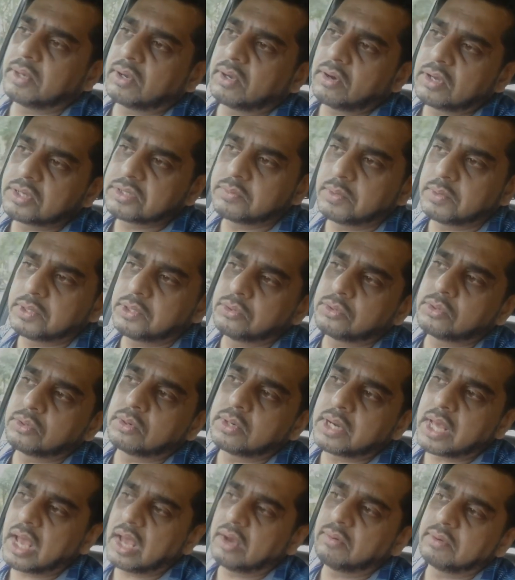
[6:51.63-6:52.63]
because when you
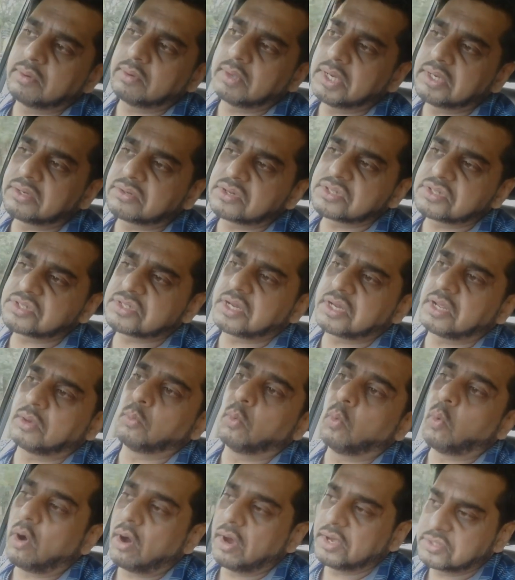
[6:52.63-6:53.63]
don't have an
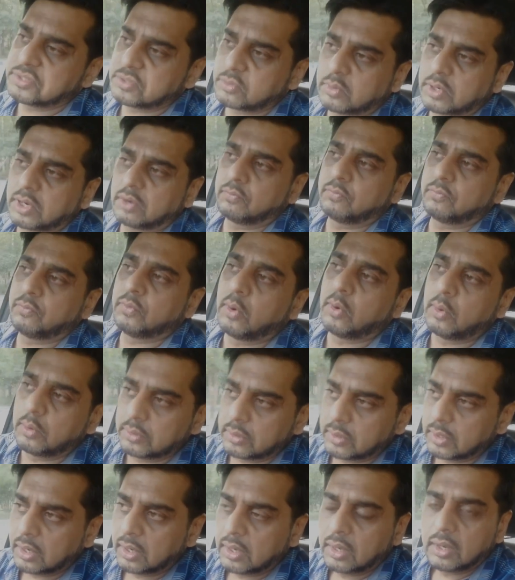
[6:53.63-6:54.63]
interesting voice over a
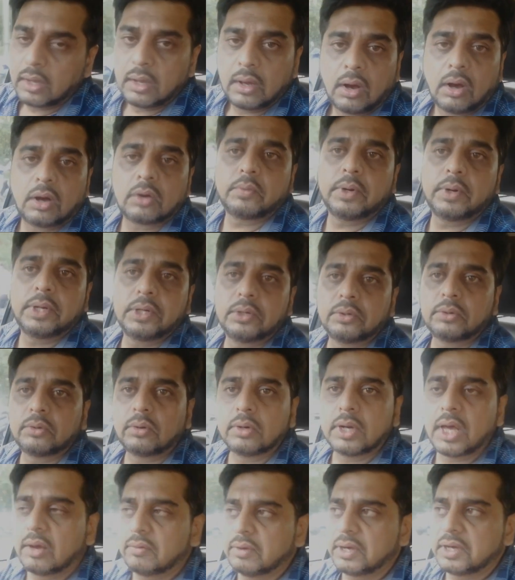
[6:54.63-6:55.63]
phone, or when you
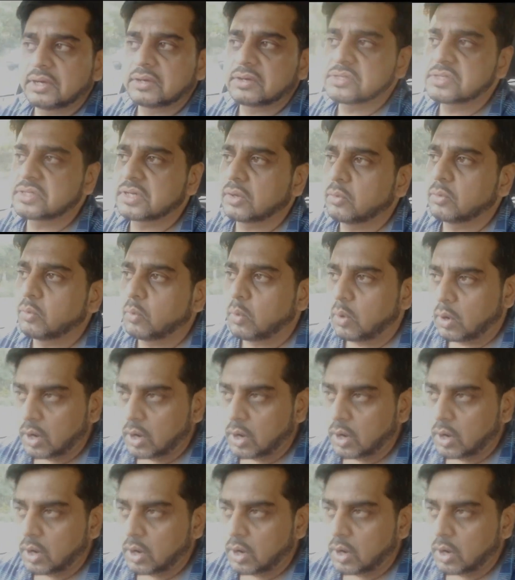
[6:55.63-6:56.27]
don't have an interesting